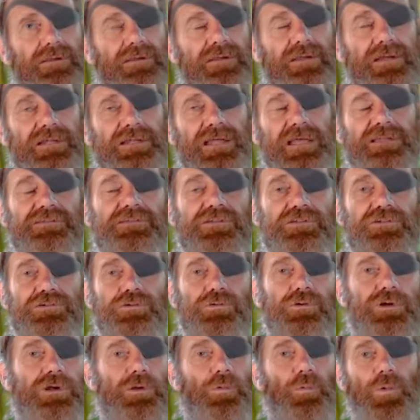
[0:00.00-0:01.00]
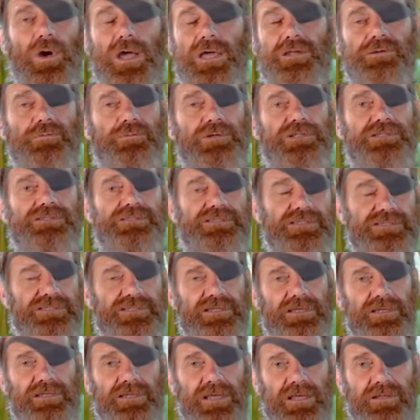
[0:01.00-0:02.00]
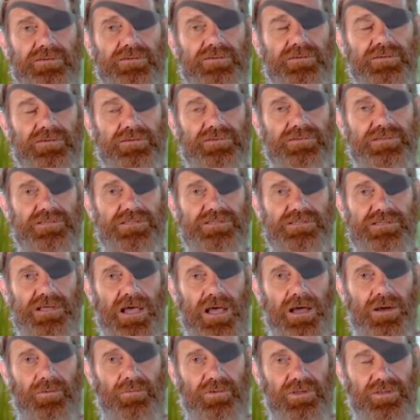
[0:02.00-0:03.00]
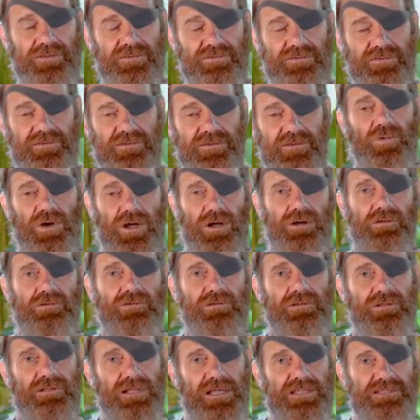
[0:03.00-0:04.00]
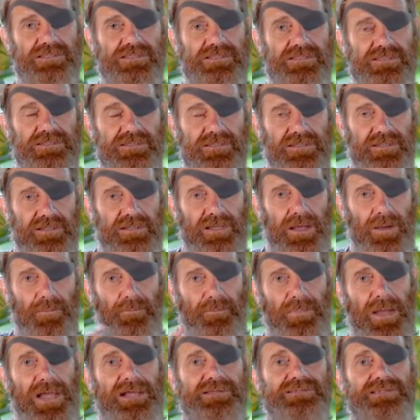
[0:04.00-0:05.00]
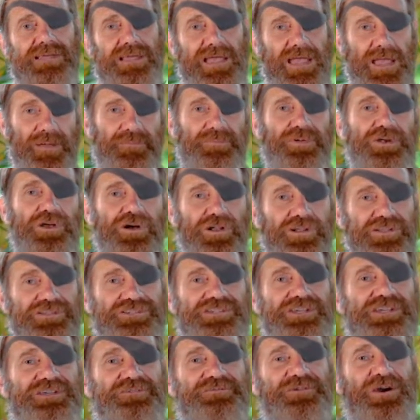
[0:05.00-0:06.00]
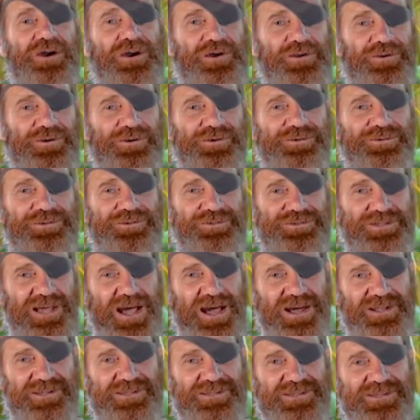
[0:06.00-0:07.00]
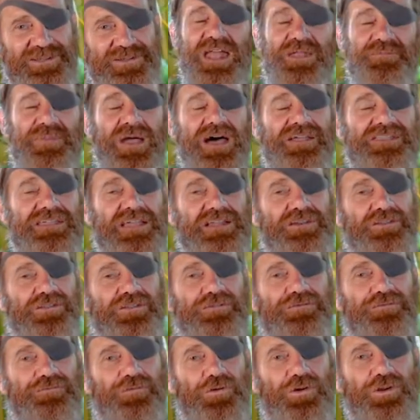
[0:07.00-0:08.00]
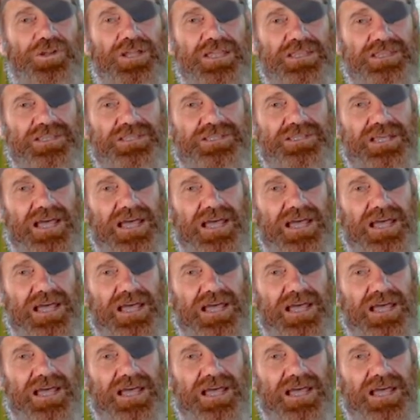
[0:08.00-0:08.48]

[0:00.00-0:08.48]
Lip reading: connecting to it? And where do we disconnect to start with? Well, let's come back to embryology, where it all started. At about the end of the 14th